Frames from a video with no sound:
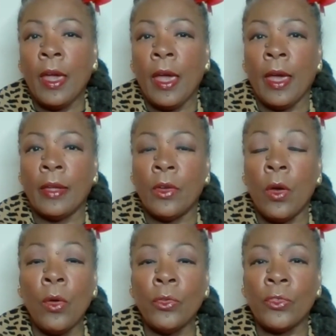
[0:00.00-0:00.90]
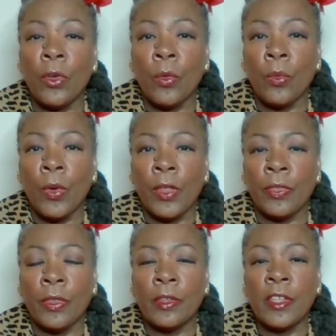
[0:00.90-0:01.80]
and also
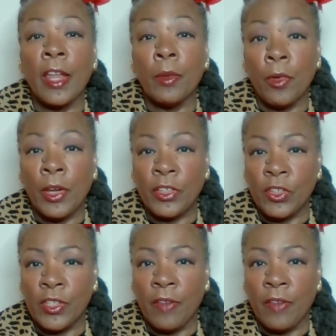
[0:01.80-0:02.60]
with celebrations